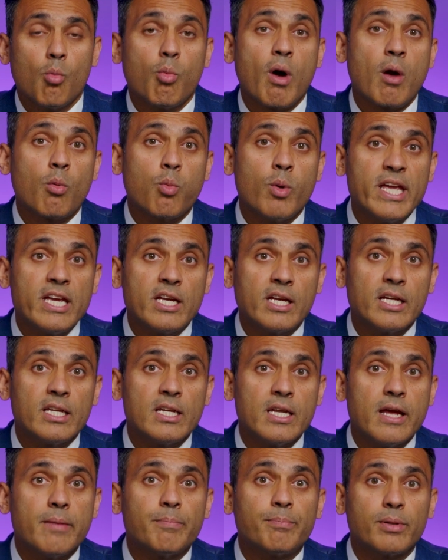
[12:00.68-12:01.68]
where we can
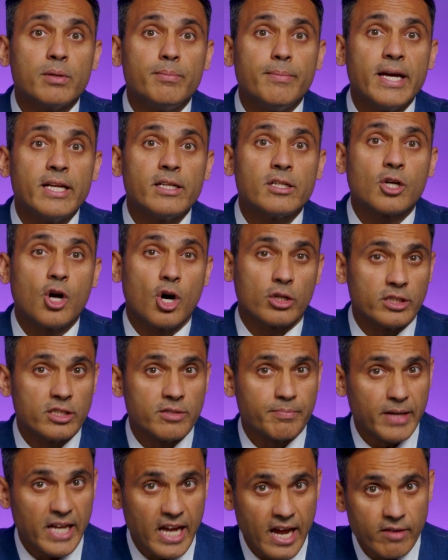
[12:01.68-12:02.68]
implement
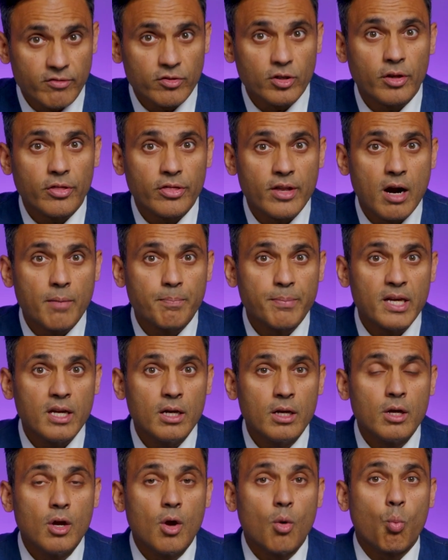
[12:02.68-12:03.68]
cognitive behavioral therapy,
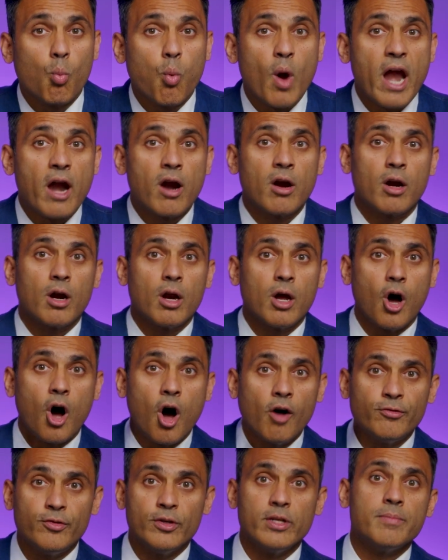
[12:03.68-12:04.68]
where
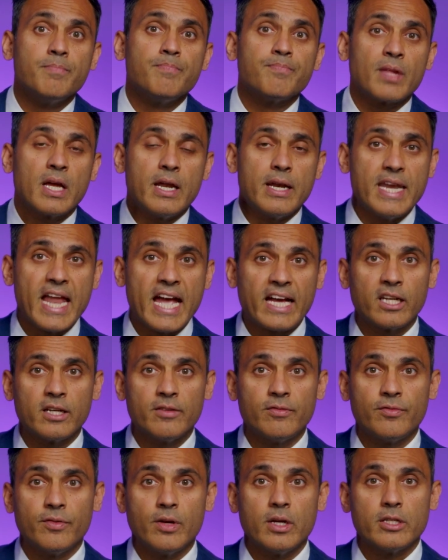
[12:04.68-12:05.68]
often
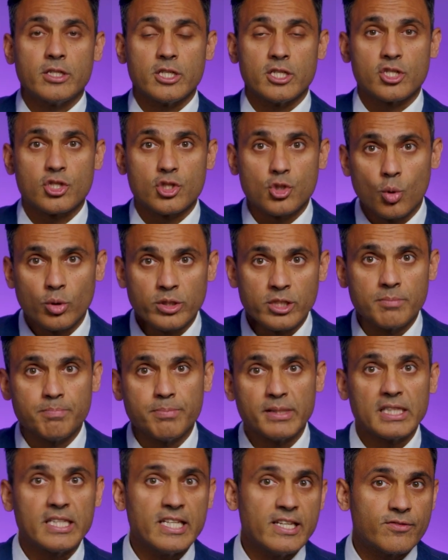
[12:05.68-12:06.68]
negative distorted
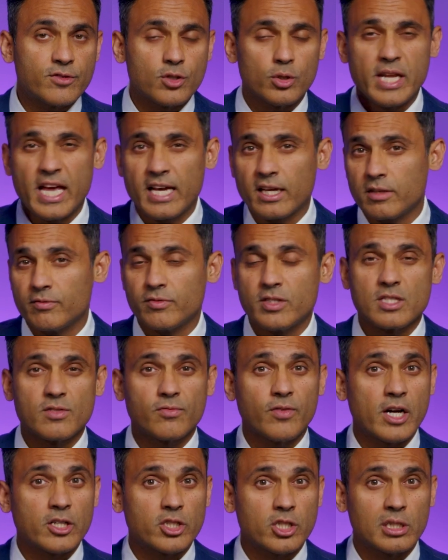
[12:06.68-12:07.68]
beliefs or negative
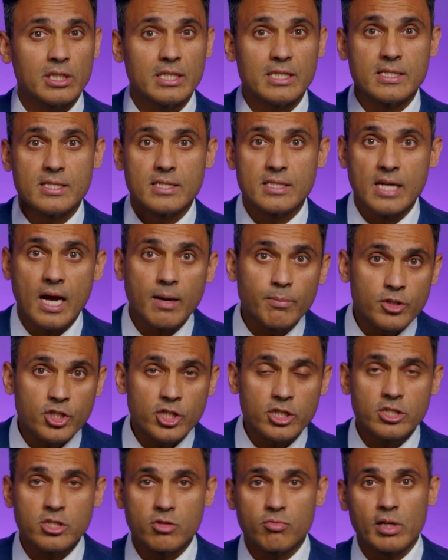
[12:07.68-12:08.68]
dysfunctional
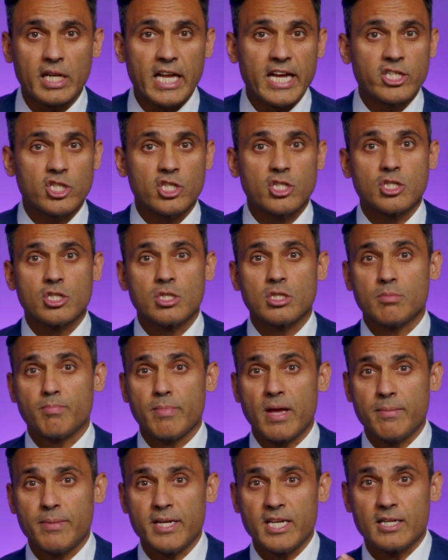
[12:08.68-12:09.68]
assumptions in relation to
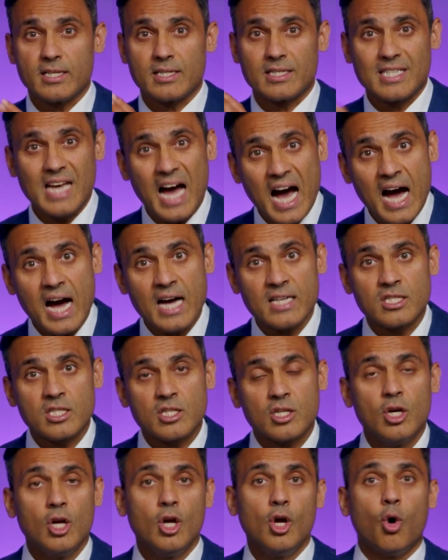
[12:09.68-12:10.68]
maybe a
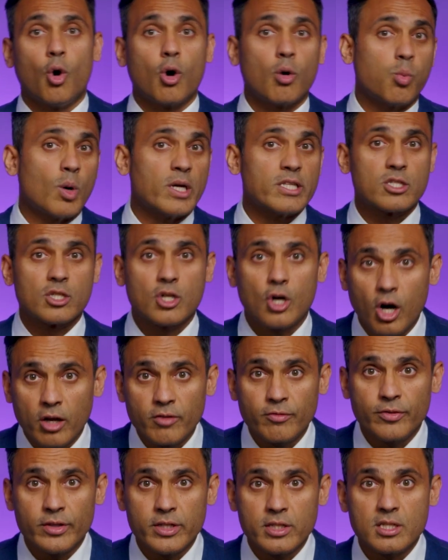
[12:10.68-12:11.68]
task or one's
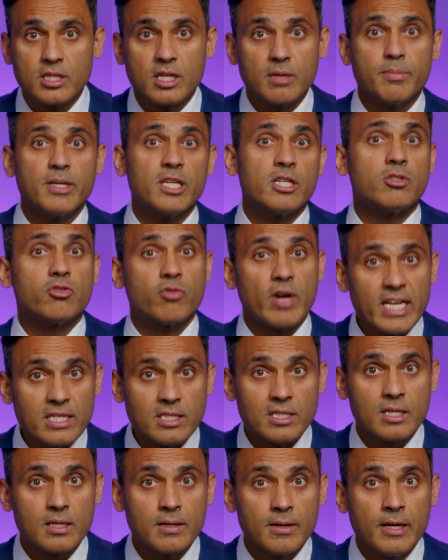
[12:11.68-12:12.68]
confidence can be
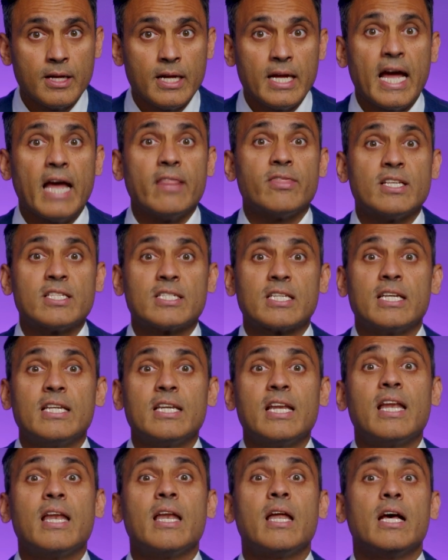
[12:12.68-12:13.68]
addressed. And this
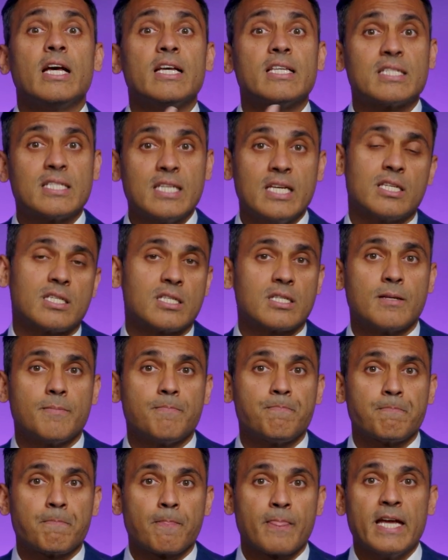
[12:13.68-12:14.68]
can assist
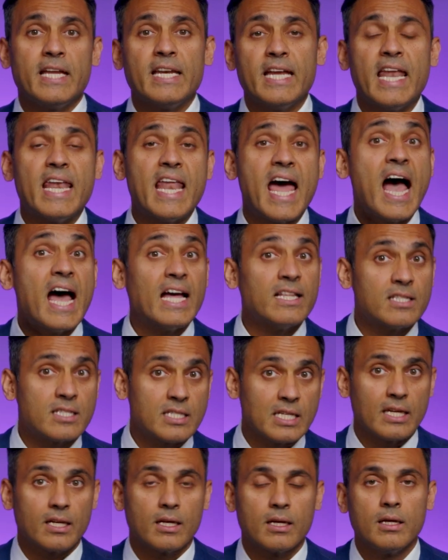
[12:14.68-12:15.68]
in
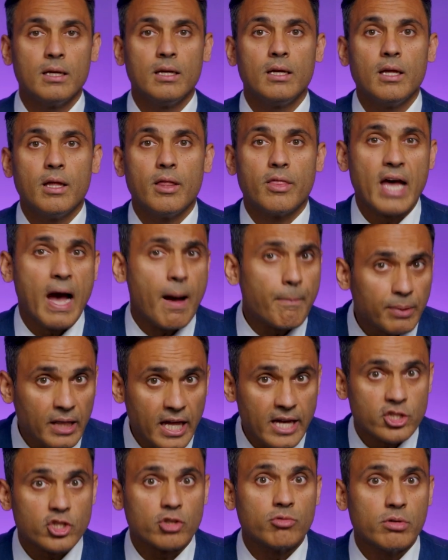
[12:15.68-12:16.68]
enhancing that
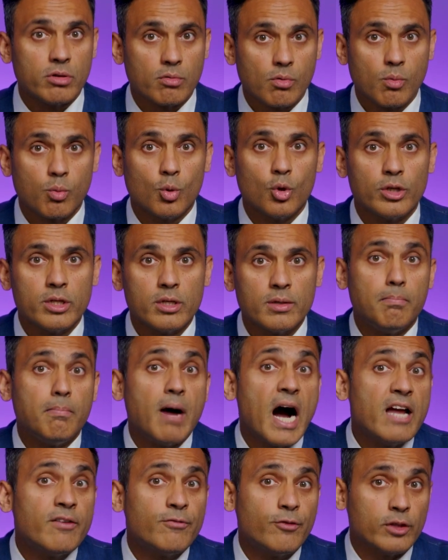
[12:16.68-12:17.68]
pleasure and reward.
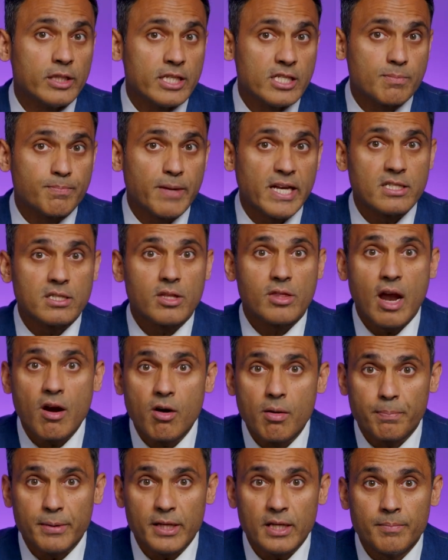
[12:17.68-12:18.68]
Mindfulness-based
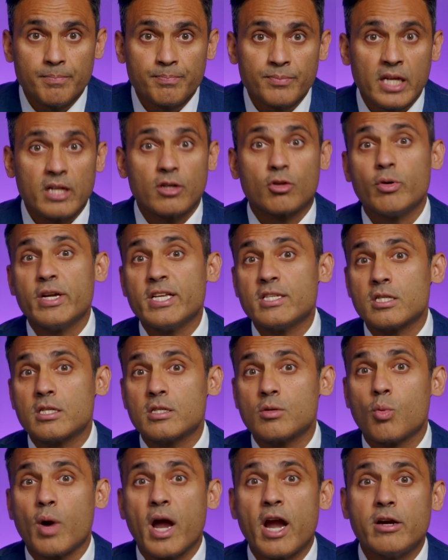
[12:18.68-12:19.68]
therapy increases
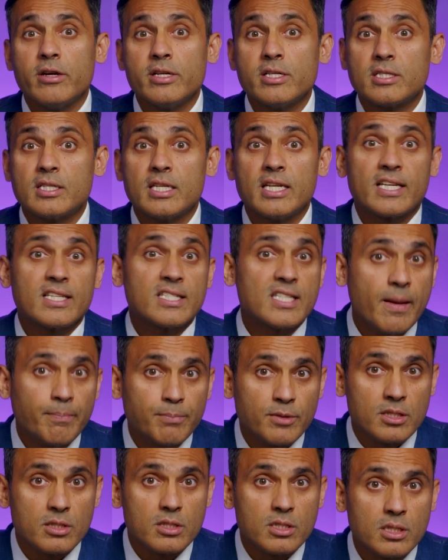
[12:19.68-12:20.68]
awareness and
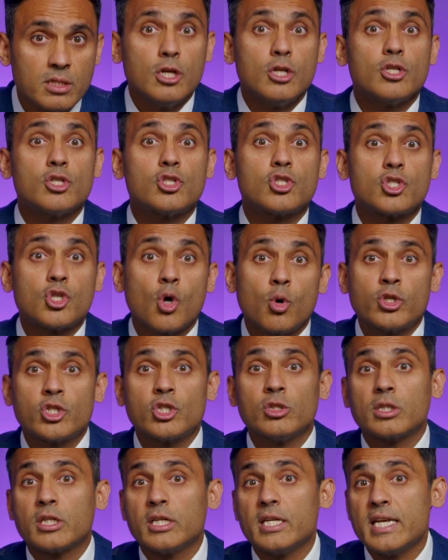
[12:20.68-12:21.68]
acceptance.
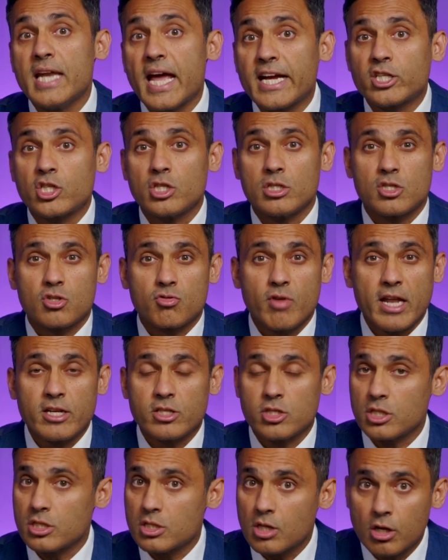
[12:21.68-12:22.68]
Social connection
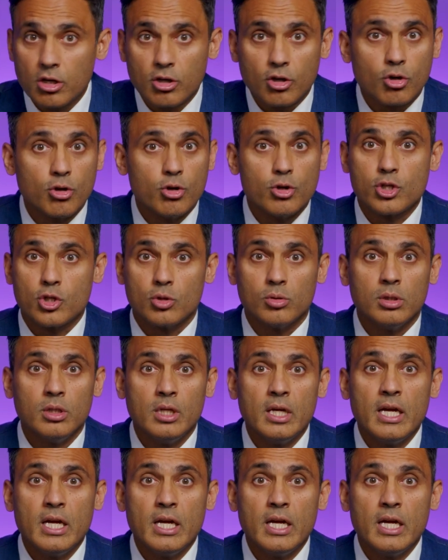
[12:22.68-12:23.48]
strategies are crucial.